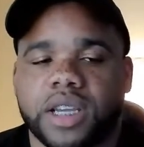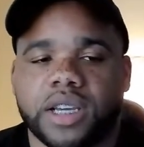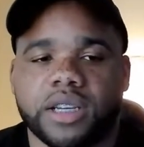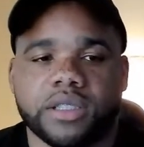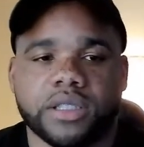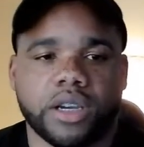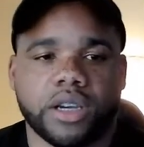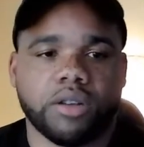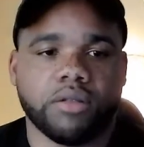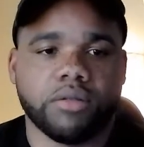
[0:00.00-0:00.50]

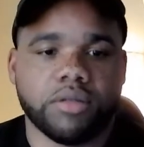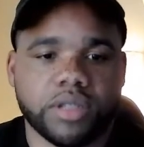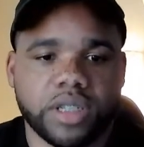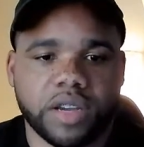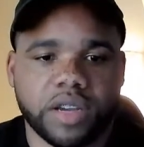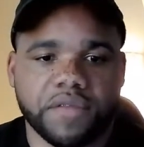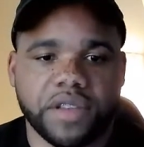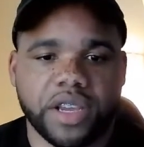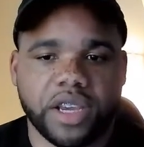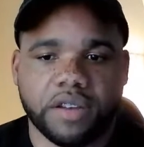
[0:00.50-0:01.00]
So
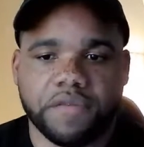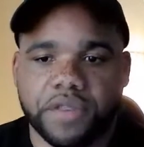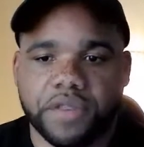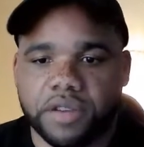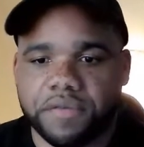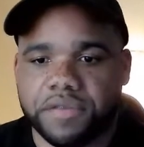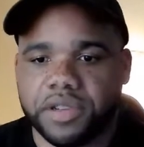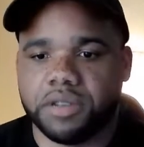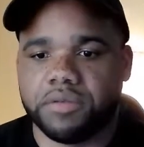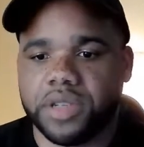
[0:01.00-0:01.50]
definitely had a fun
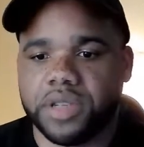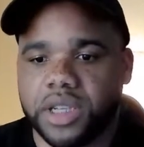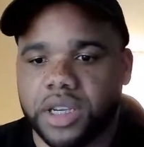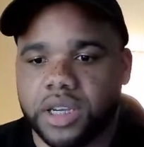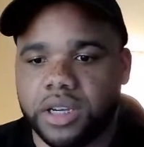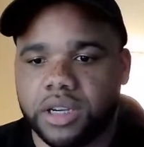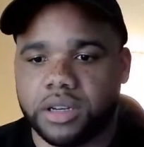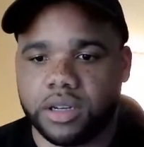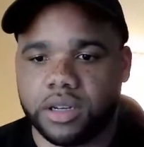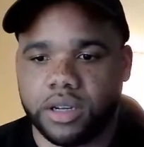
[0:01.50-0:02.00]
field
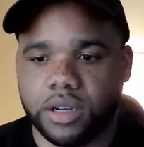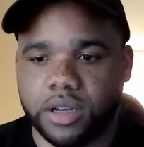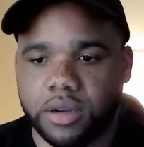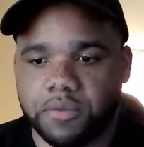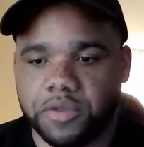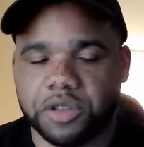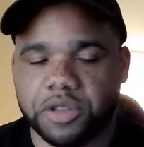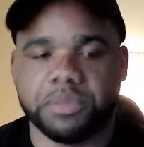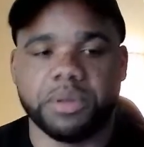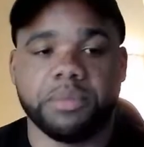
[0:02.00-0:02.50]
weekend. Uh,
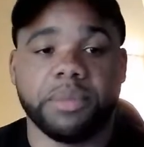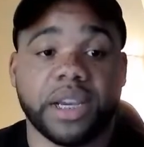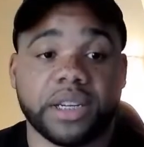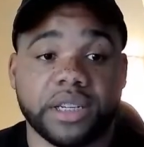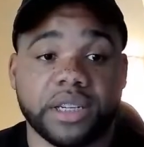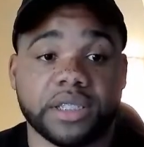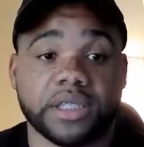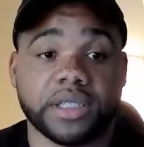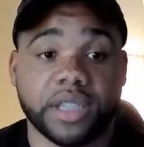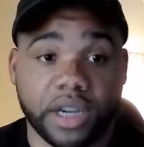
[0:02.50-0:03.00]
we'll be back
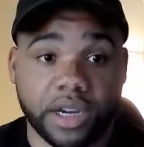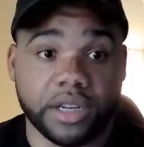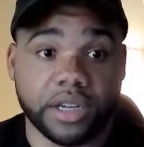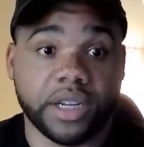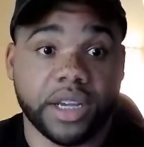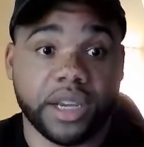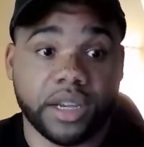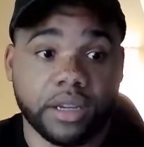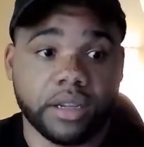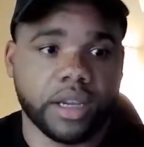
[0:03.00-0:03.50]
this
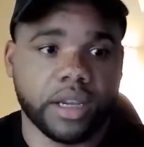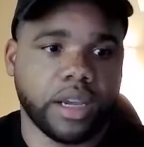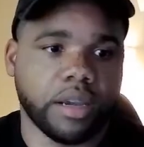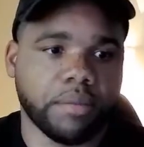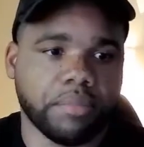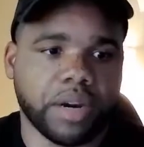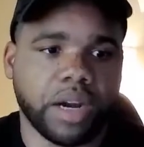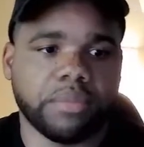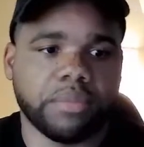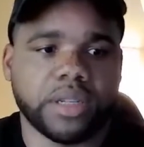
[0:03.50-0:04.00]
Saturday and
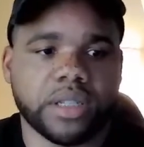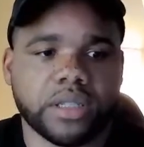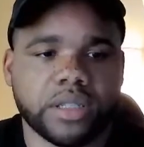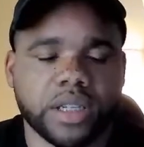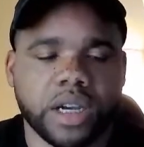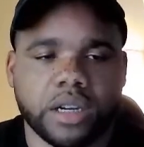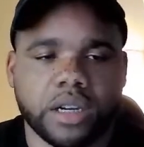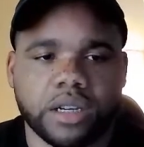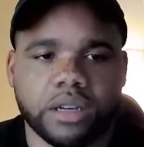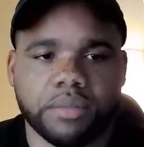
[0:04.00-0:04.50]
probably
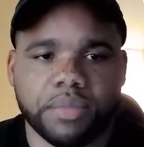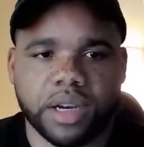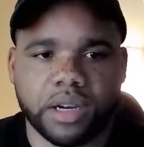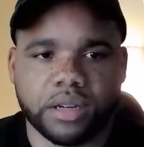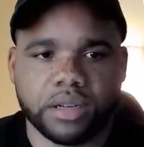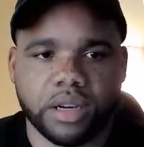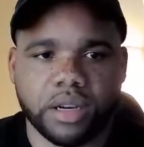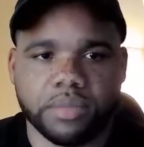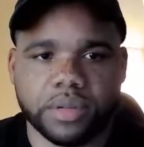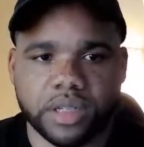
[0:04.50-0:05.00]
talking about a
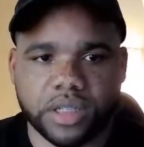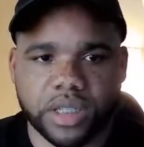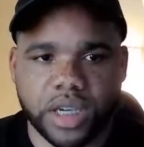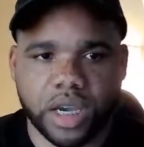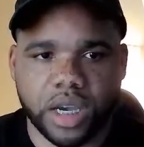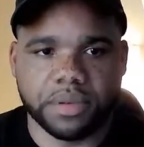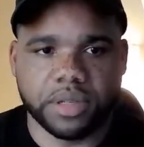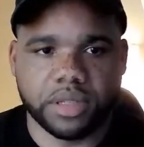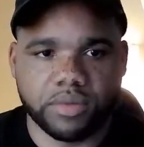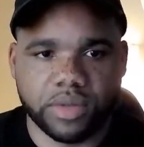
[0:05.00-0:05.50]
couple of
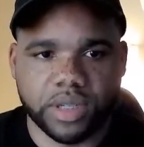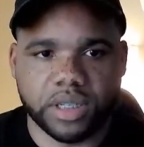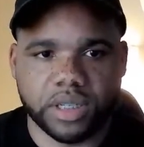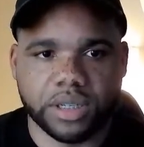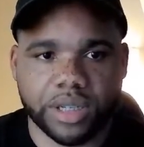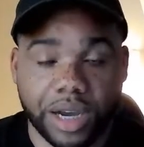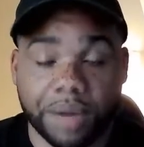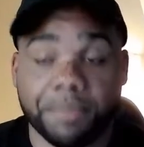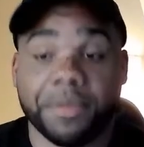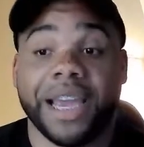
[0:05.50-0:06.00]
topics we
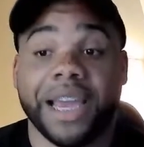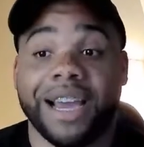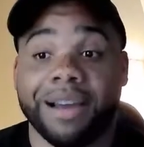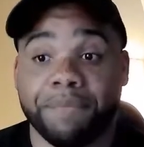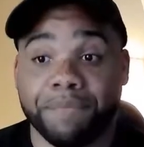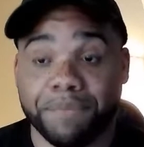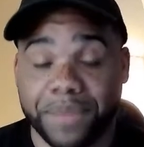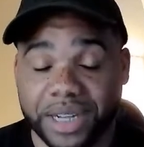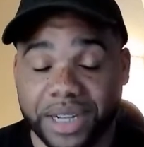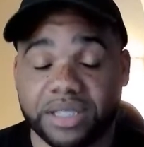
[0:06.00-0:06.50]
I'm, I'm
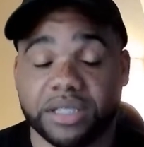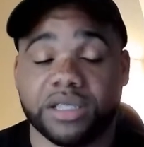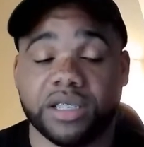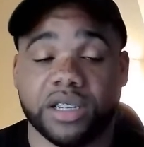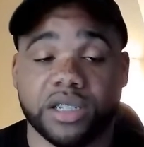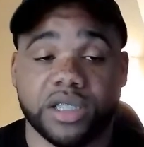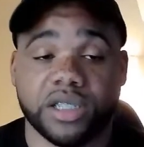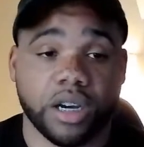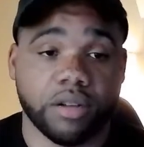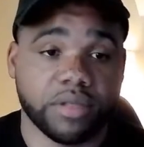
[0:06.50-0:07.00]
about to touch
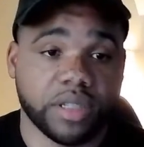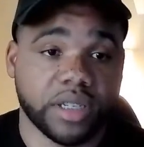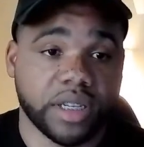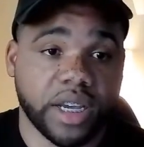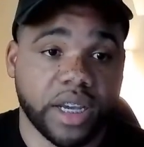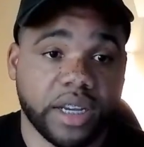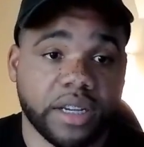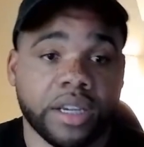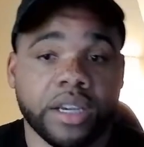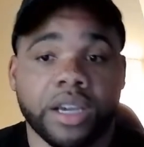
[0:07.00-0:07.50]
on tonight.